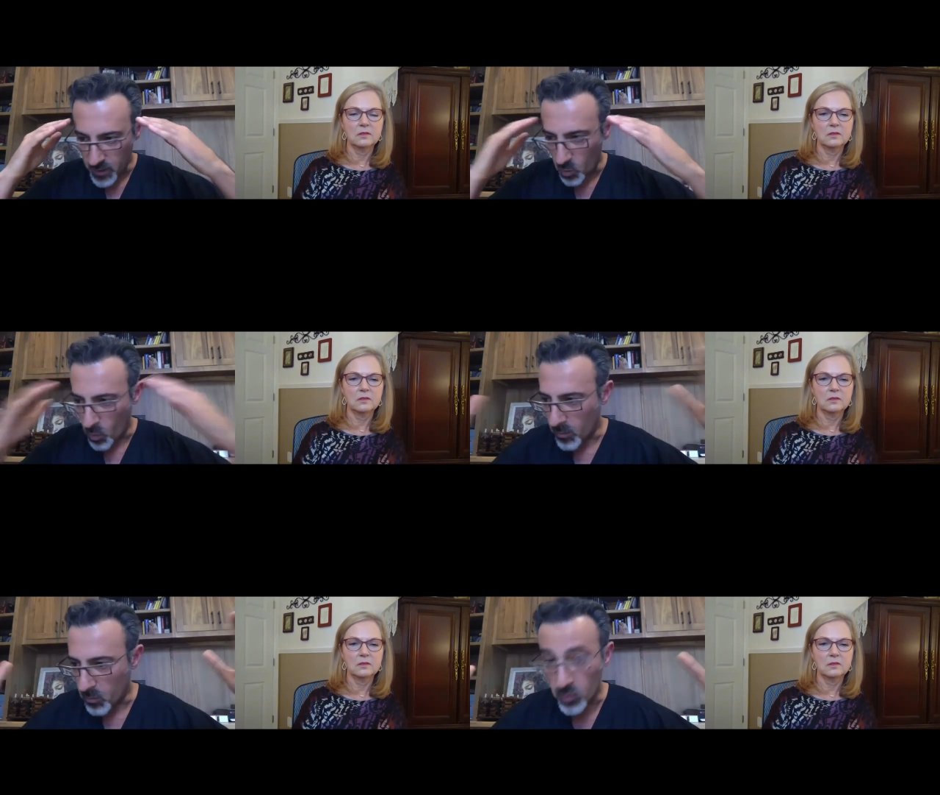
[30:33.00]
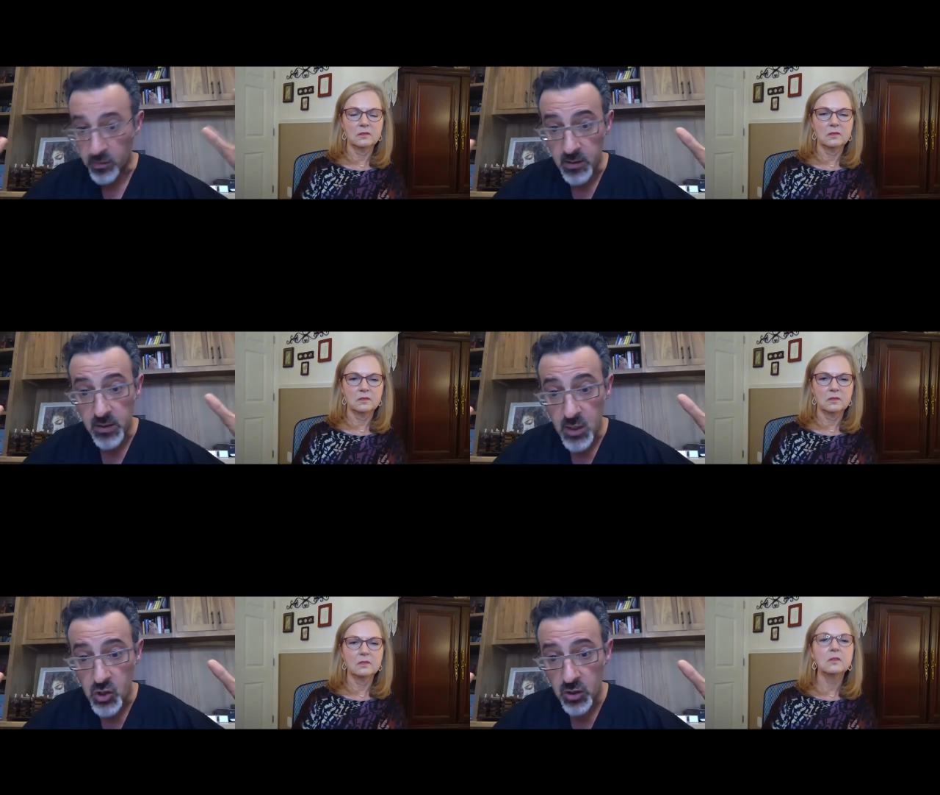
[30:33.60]
Speaker 1: one more
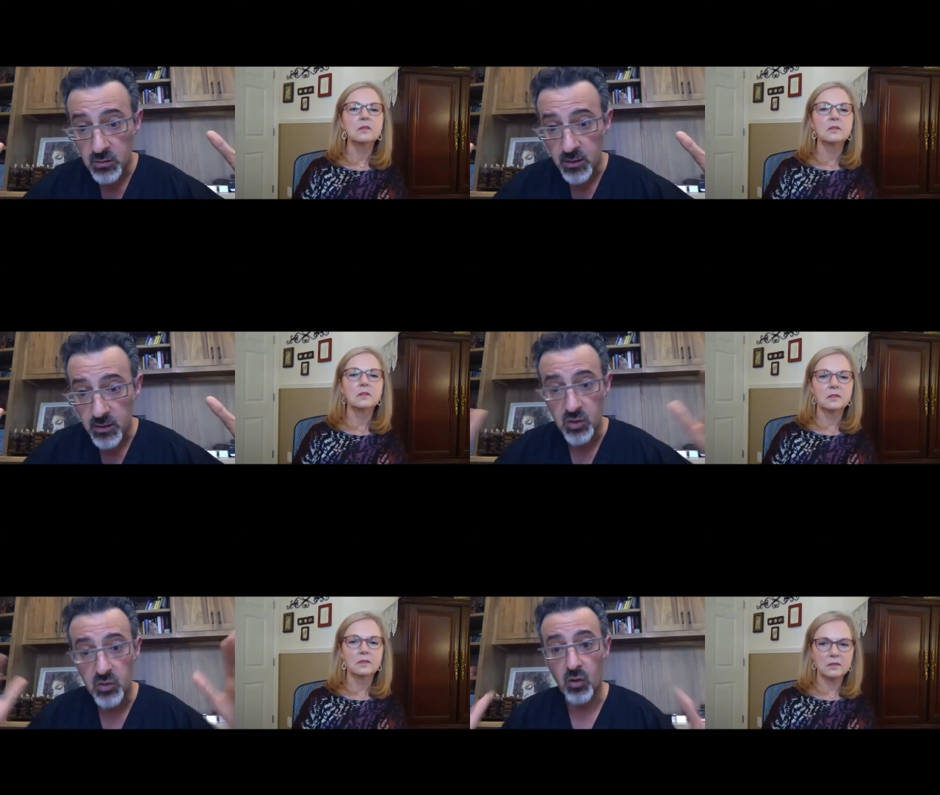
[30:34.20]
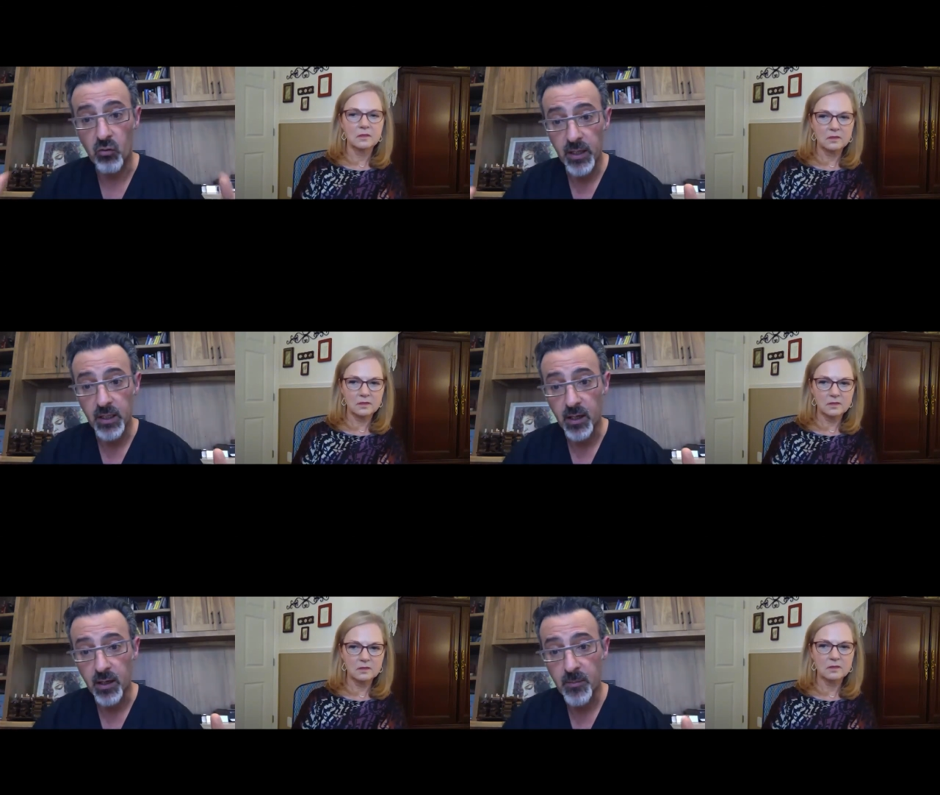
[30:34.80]
decision, they're just not
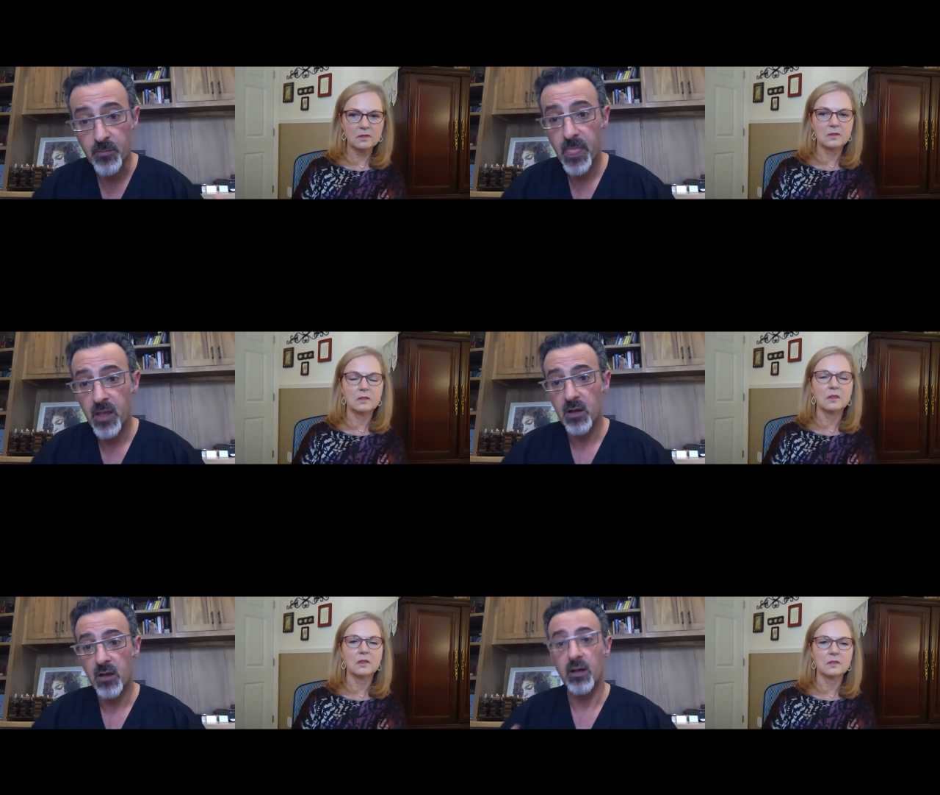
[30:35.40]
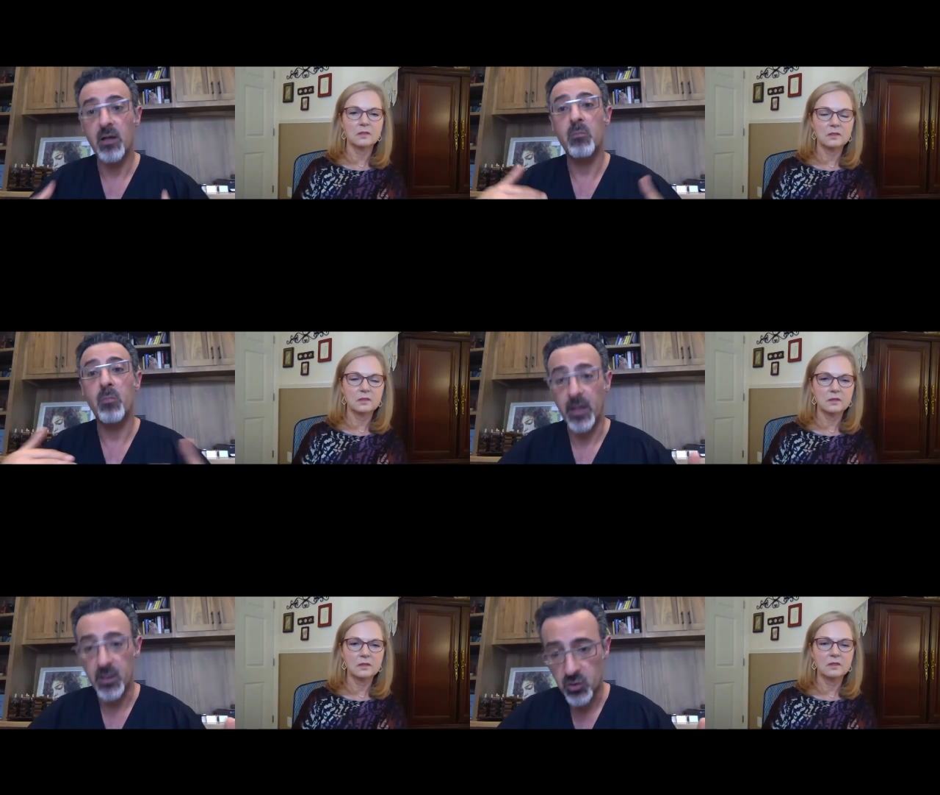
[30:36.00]
ready, it
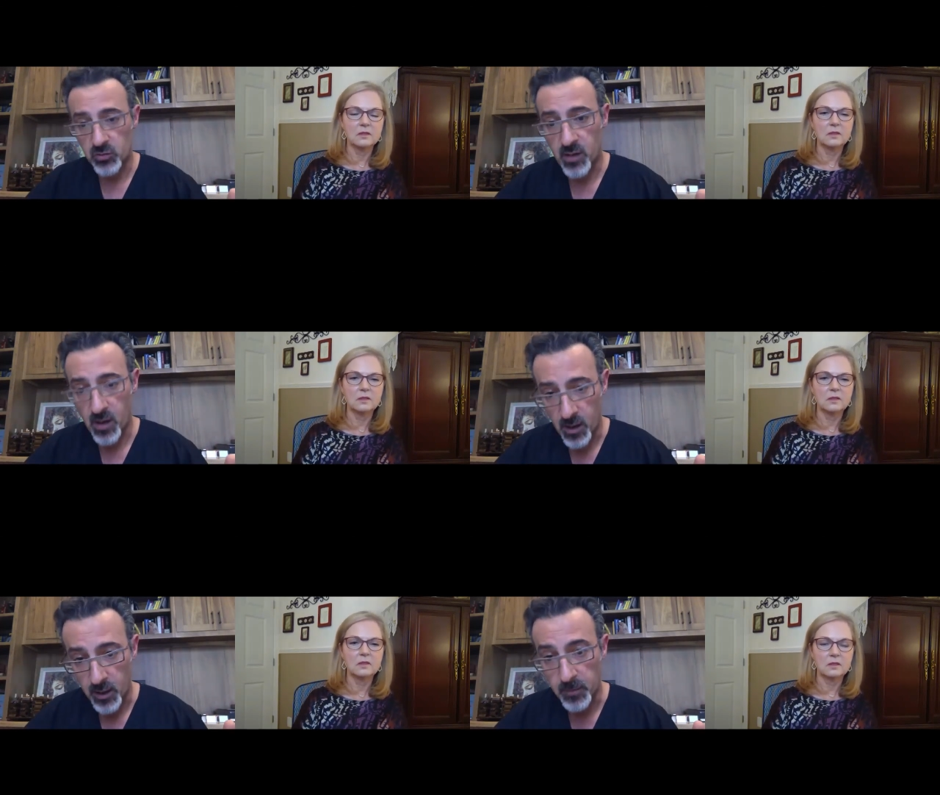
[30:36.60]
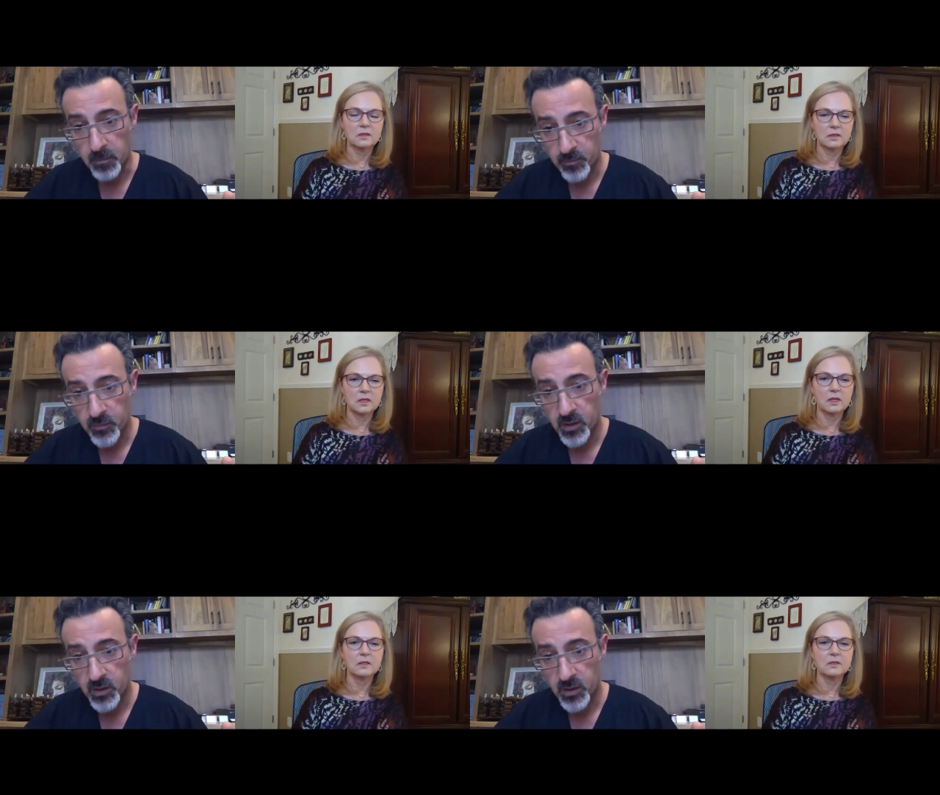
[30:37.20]
buys you time.
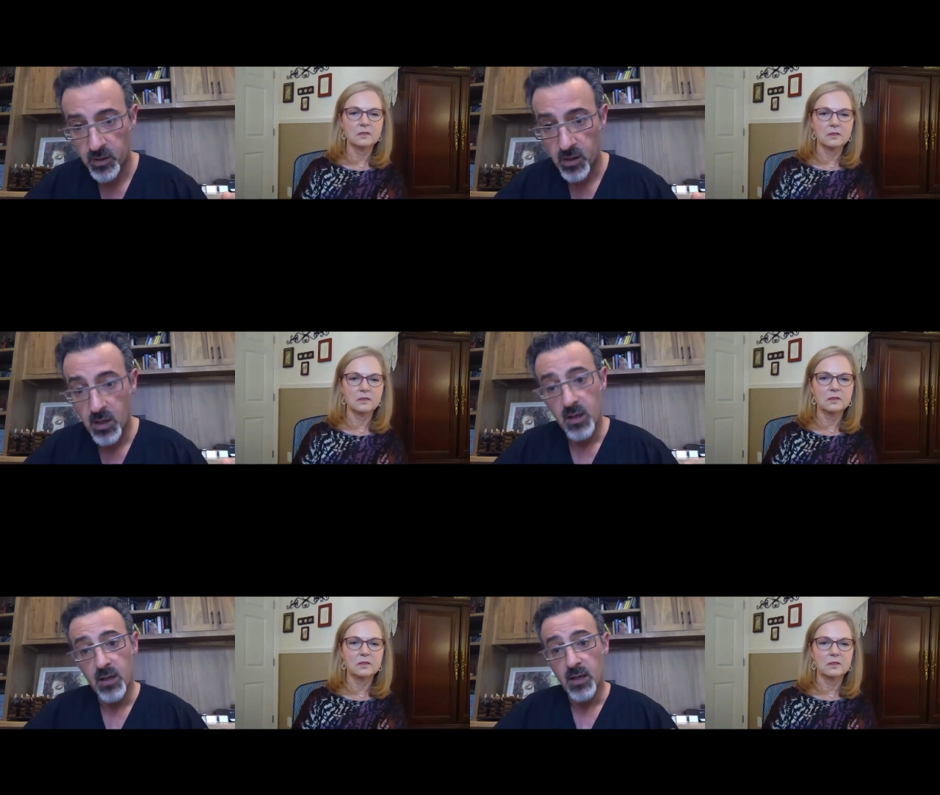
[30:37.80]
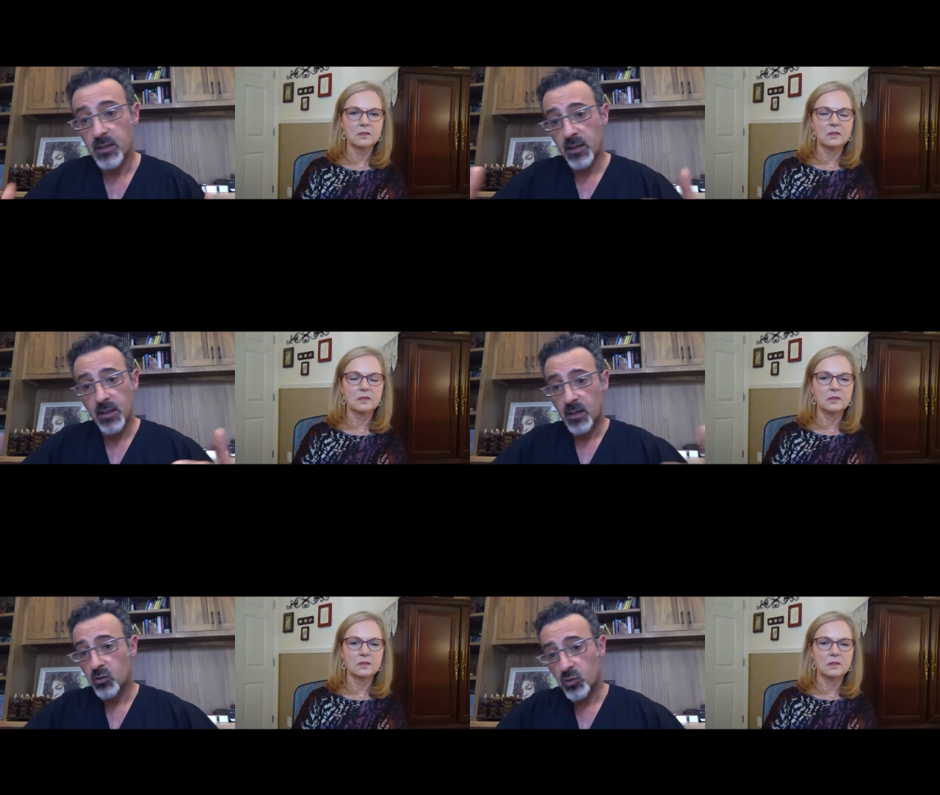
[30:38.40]
Yeah. And it can
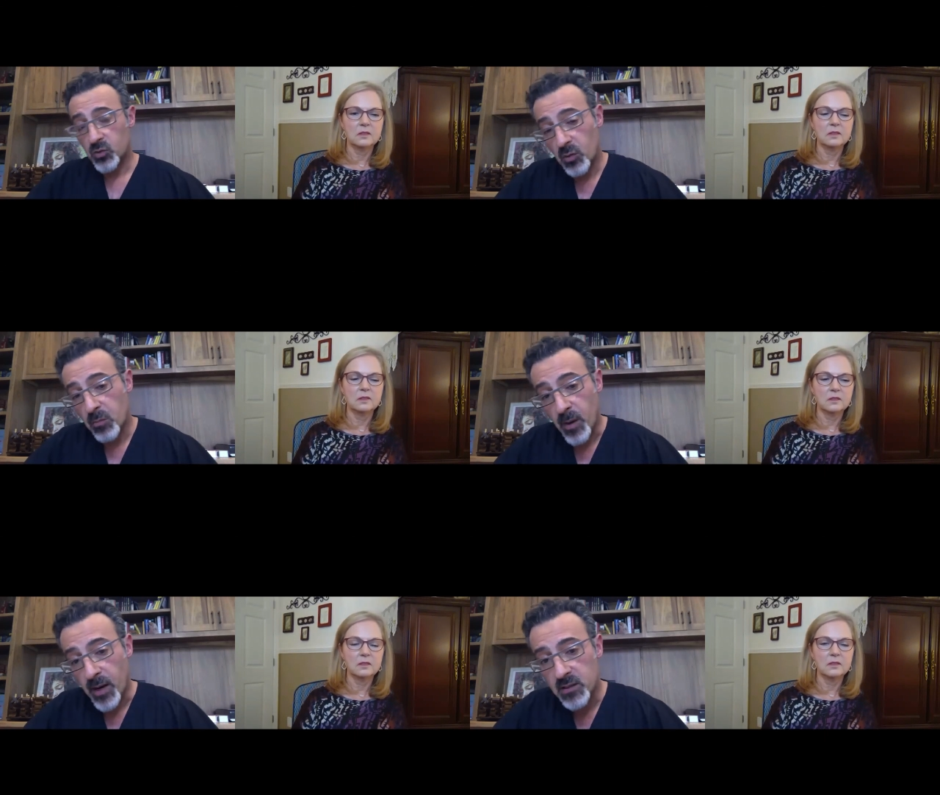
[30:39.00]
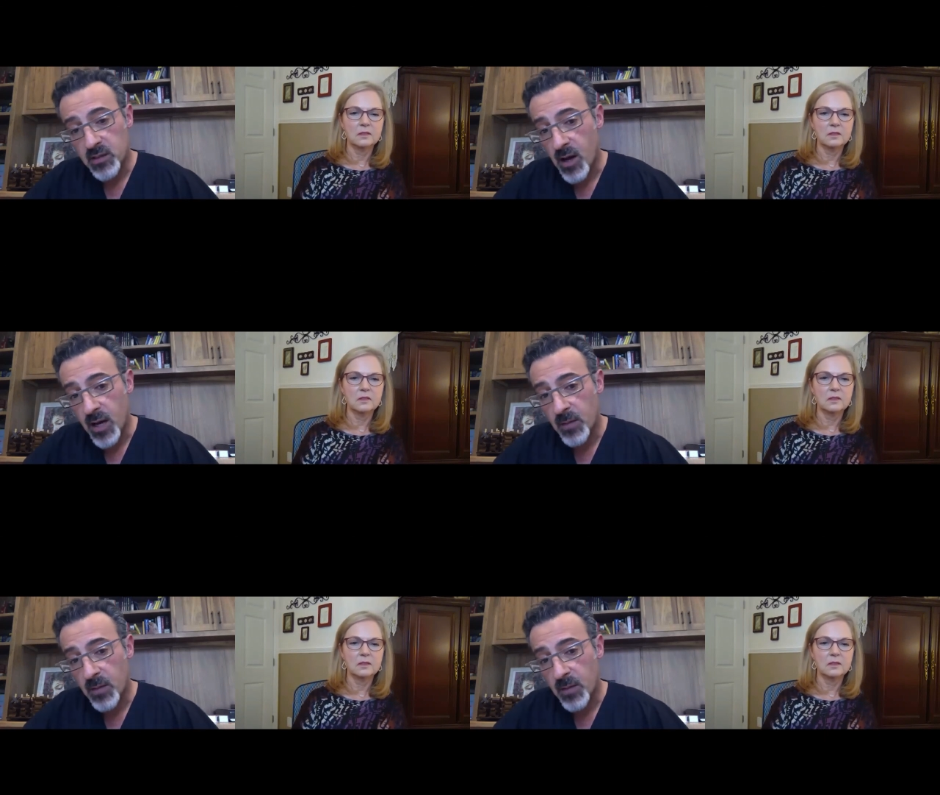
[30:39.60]
also buy time,